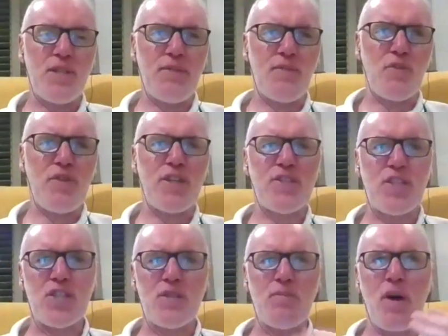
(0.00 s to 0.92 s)
was even
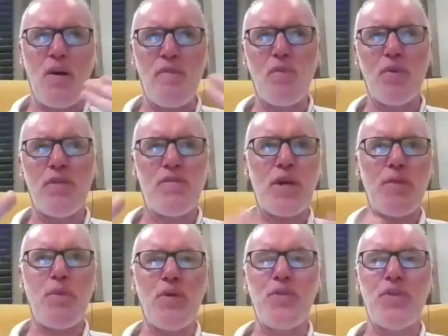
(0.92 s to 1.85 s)
criticism of one of their
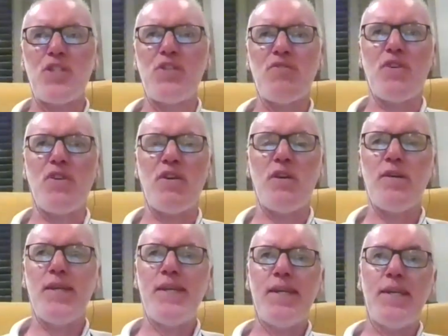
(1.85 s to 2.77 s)
pundits for,
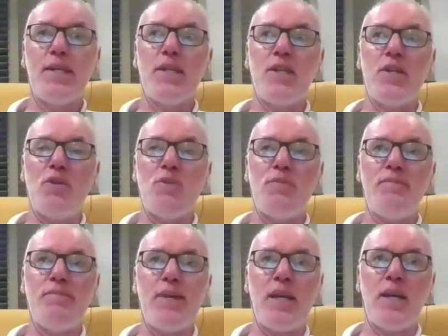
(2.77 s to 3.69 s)
you know,
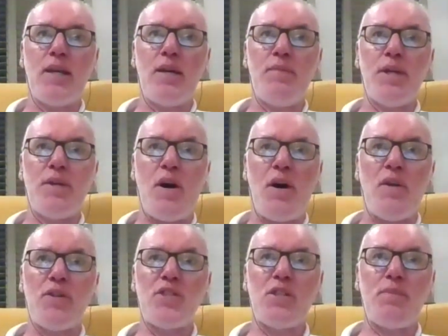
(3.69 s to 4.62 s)
being a bit
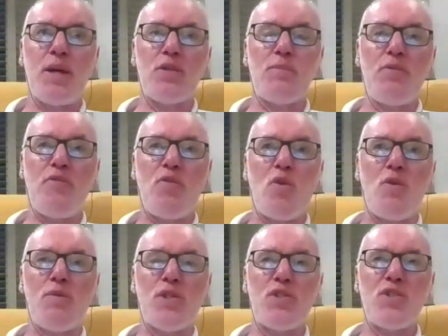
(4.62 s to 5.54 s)
honest about the
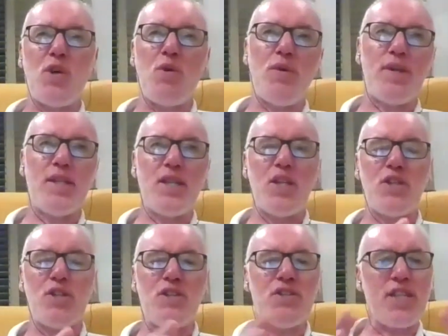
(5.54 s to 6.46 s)
performance. So
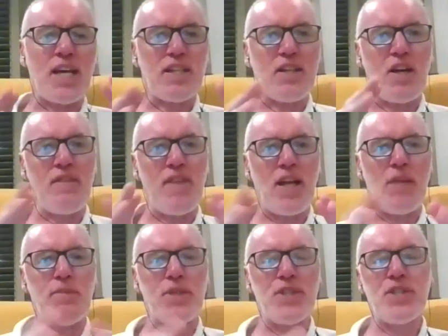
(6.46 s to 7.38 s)
there is that kind of
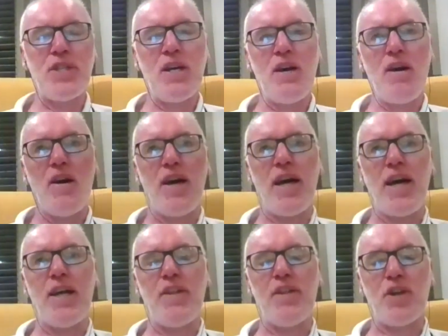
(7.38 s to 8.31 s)
element
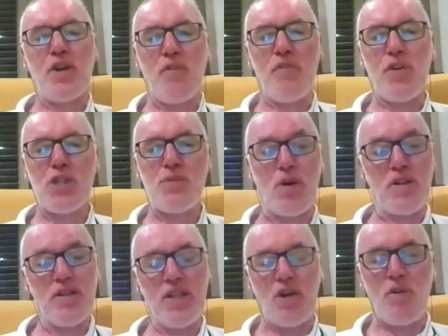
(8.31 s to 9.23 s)
in the coverage,
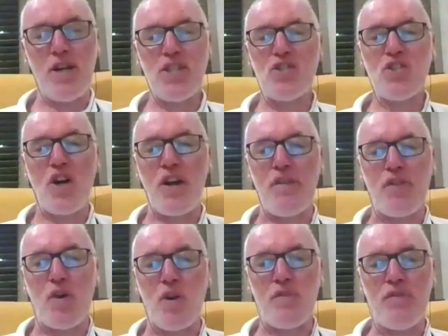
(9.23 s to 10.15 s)
but you know, it's just kind of
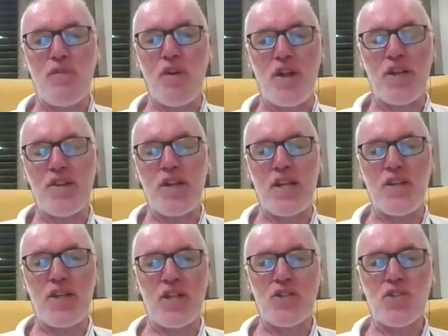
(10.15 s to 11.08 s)
colorful
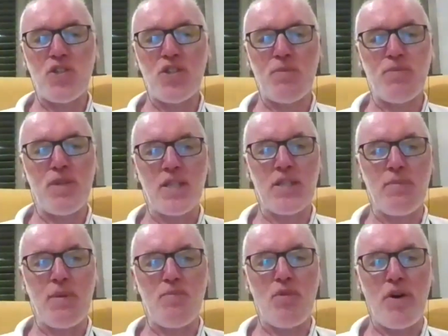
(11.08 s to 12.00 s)
and just something to
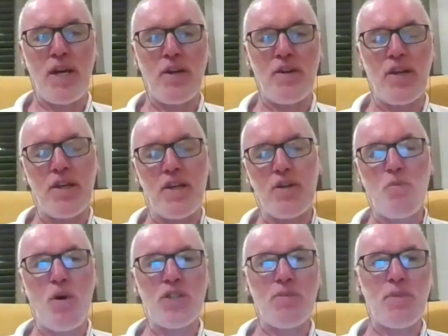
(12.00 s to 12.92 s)
be brought out. And there
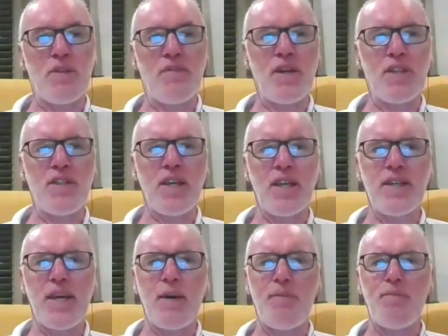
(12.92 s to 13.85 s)
was a bit of, I think,